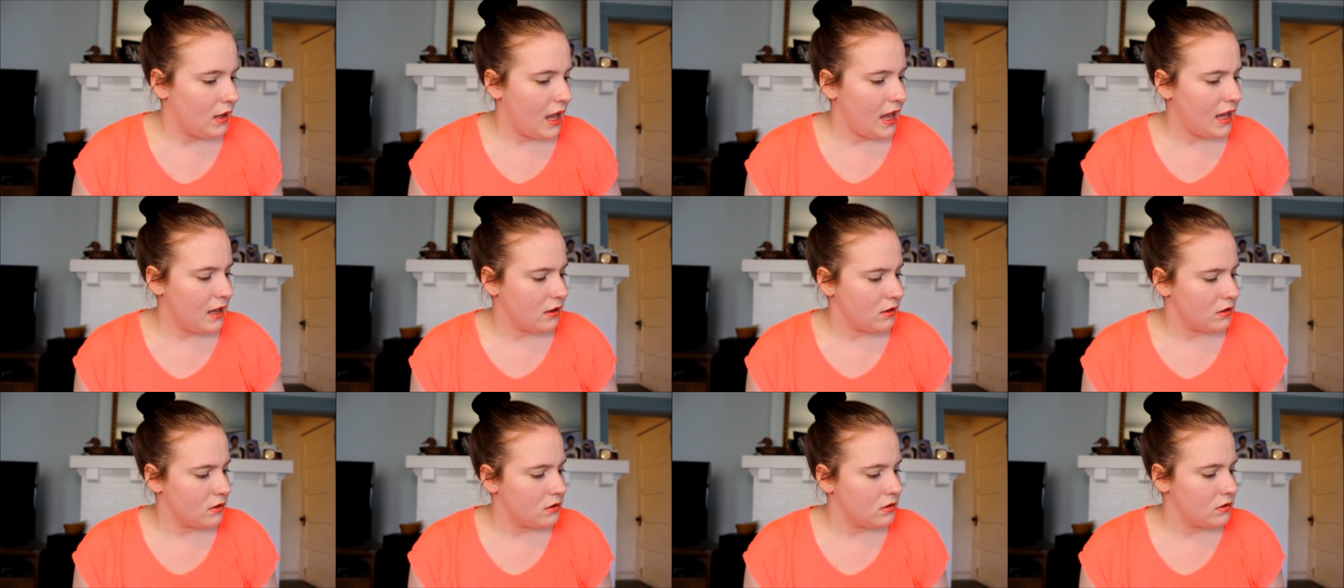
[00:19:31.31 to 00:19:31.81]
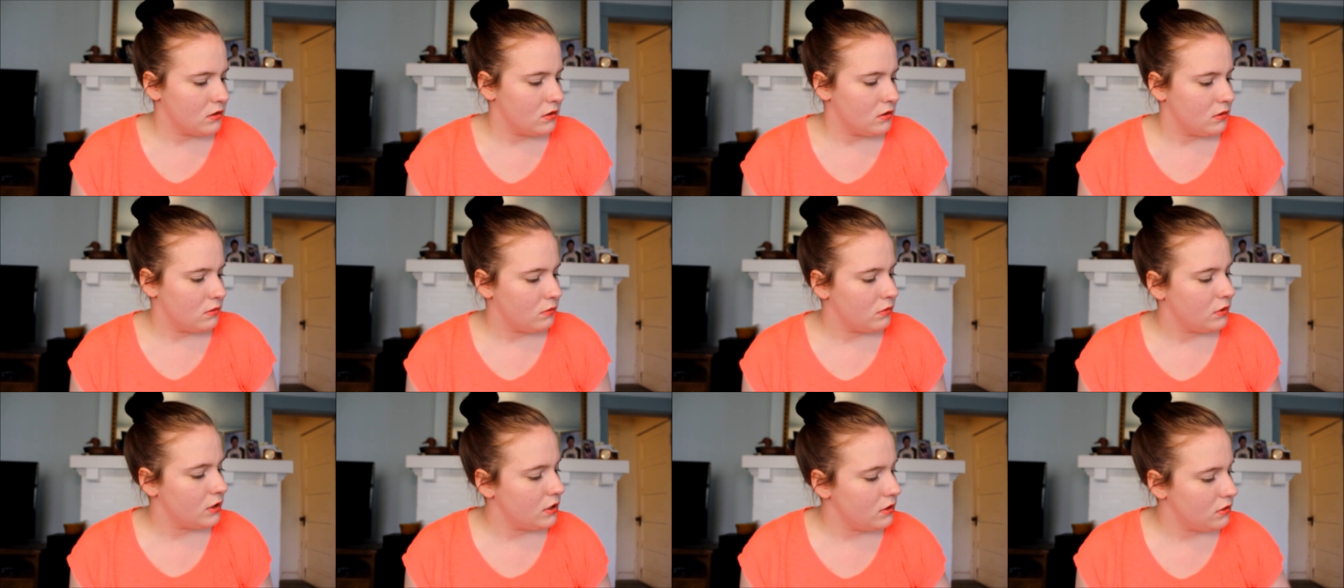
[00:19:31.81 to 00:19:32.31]
Hey,
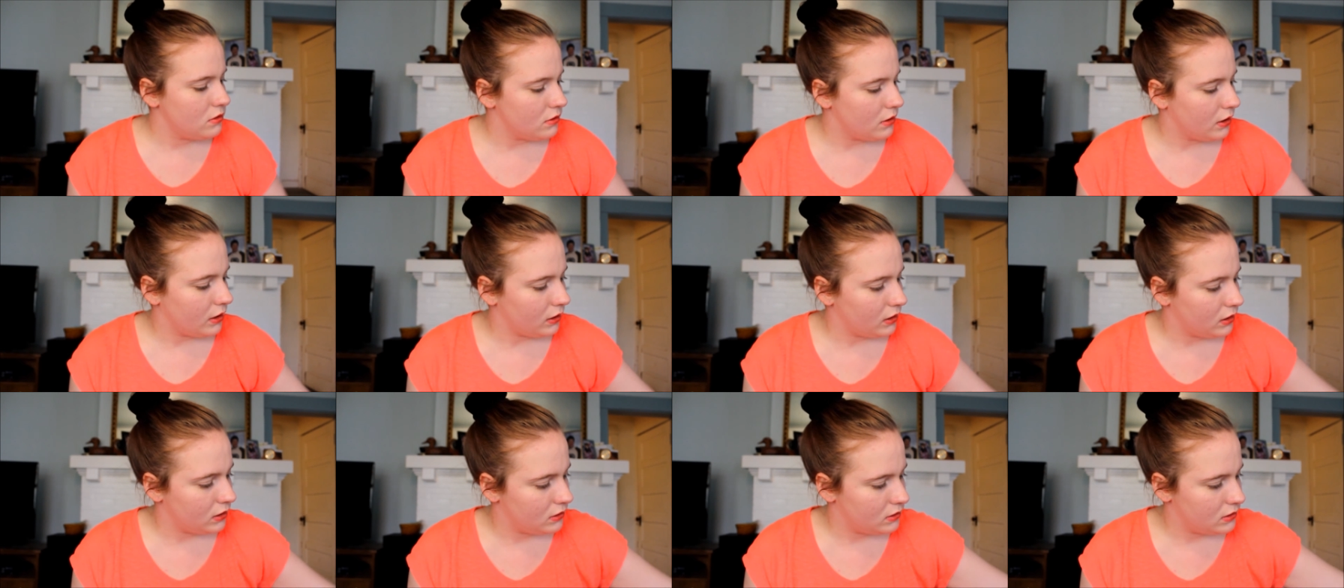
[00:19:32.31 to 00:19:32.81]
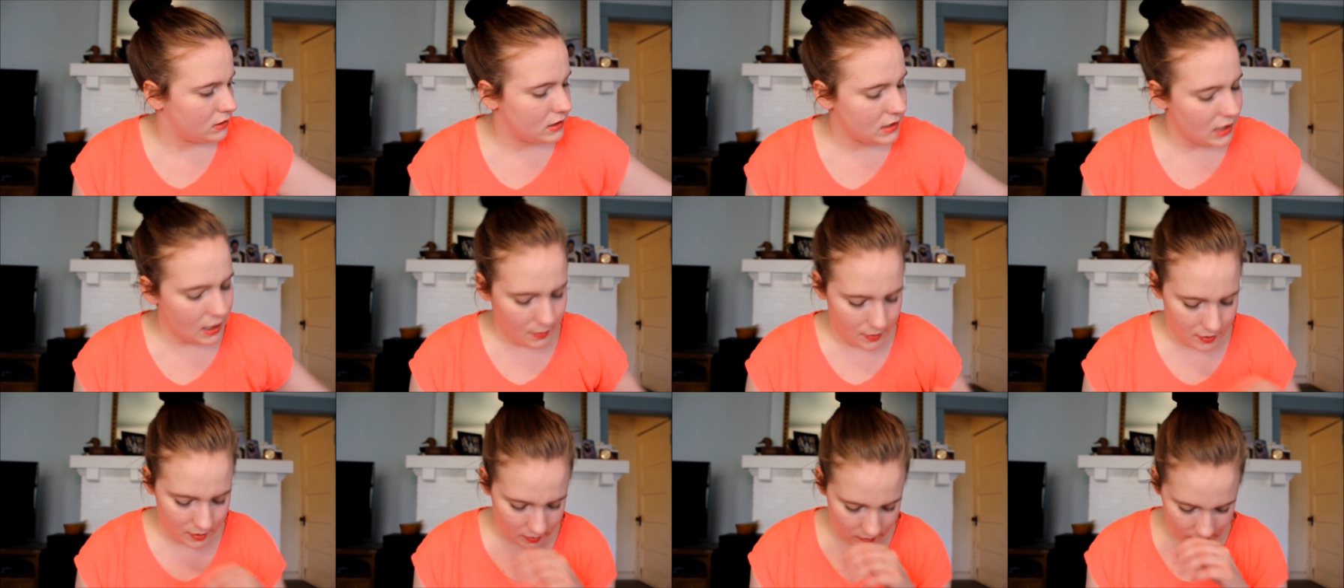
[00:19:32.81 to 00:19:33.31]
what are you doing?
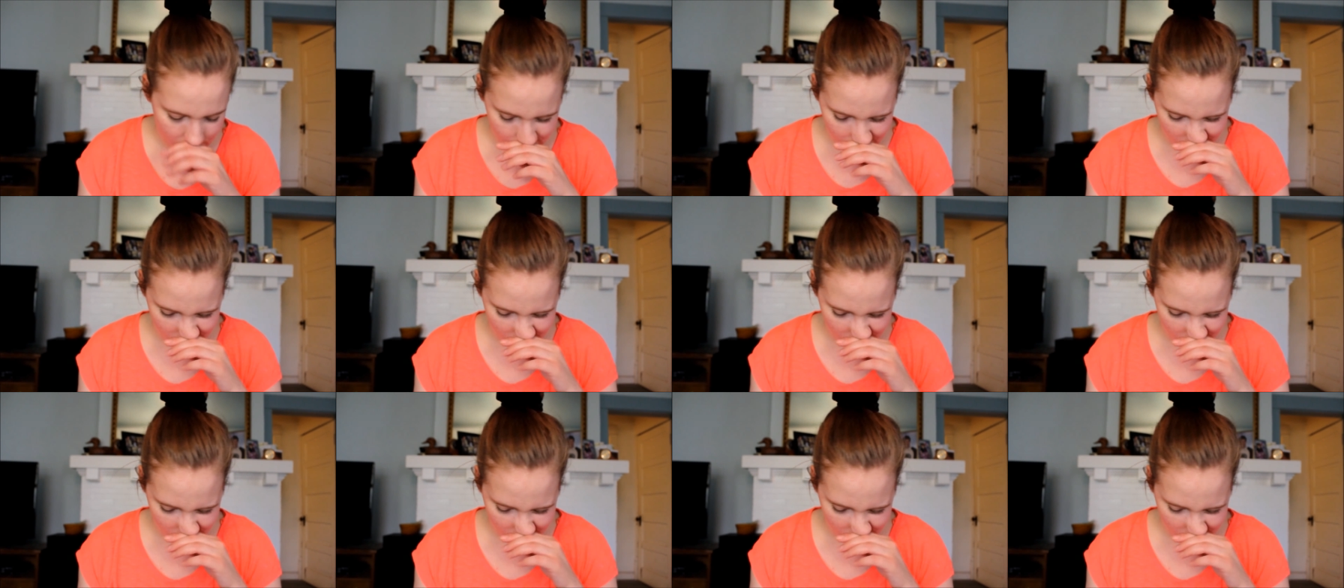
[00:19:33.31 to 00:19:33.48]
Stop it.